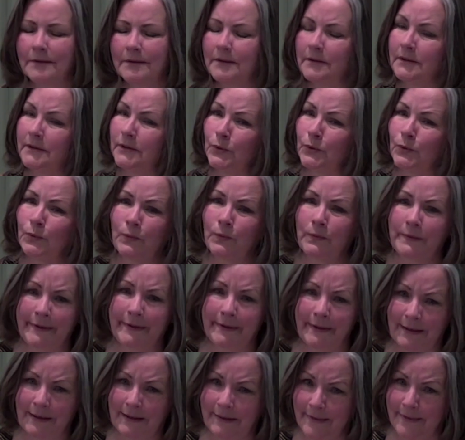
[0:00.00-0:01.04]
You
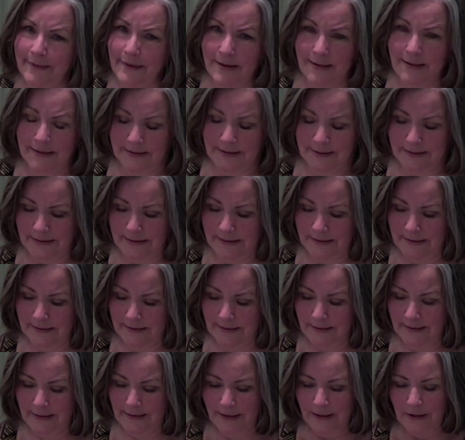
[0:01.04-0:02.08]
need this.
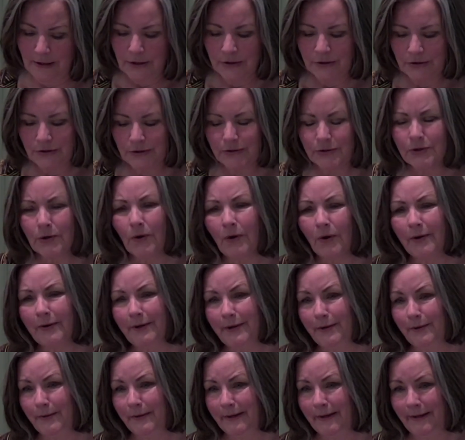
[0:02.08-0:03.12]
Sorry
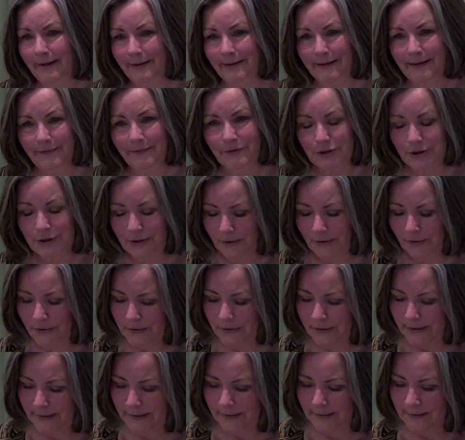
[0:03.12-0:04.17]
you can't have
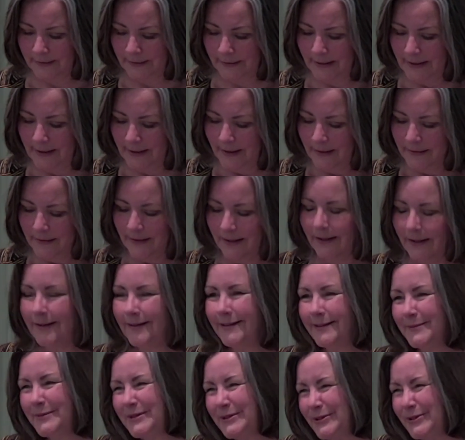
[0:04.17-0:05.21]
children.
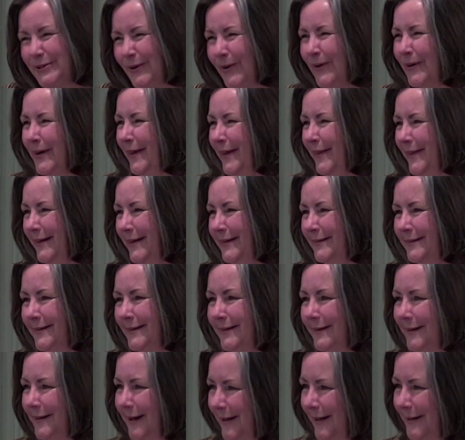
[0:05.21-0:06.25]
Sorry
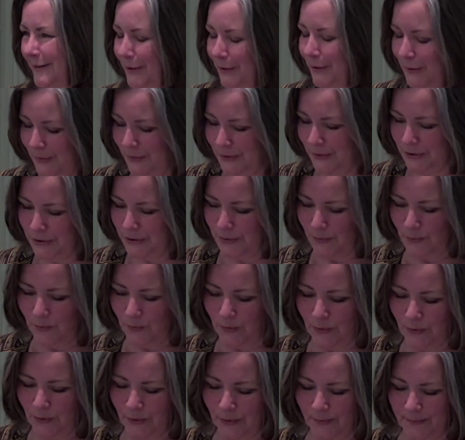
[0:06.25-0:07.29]
that God closed your
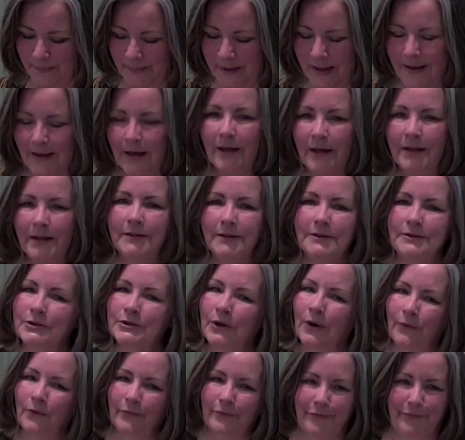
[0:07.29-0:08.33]
womb.
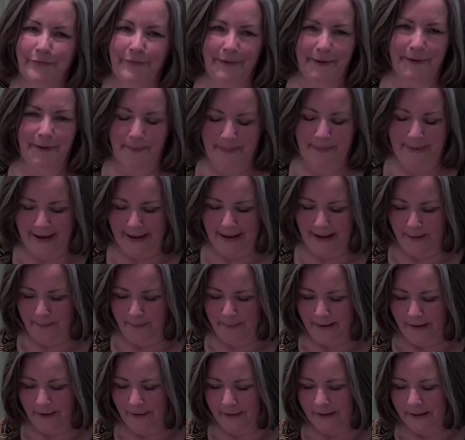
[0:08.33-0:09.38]
Don't feel bad
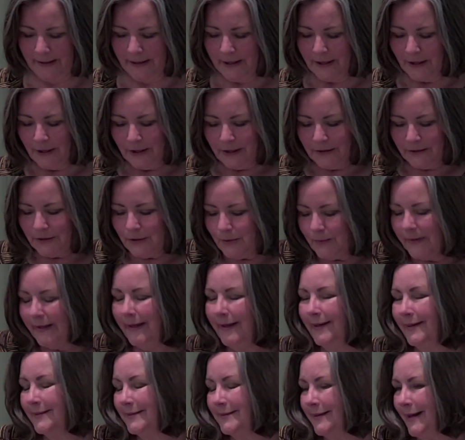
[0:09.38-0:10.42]
about it. You
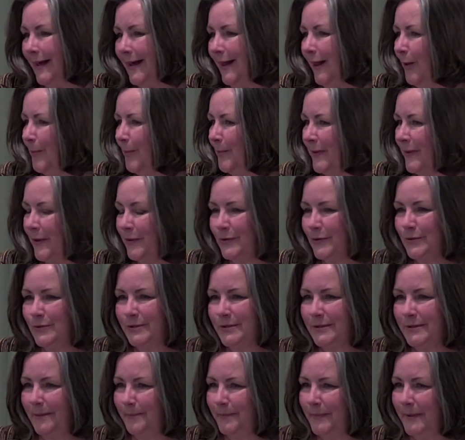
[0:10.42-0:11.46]
can't help that there's
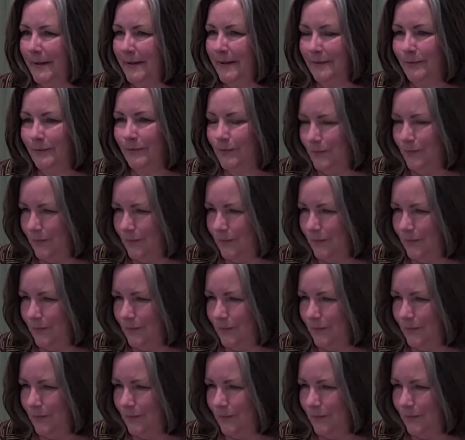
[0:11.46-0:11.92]
something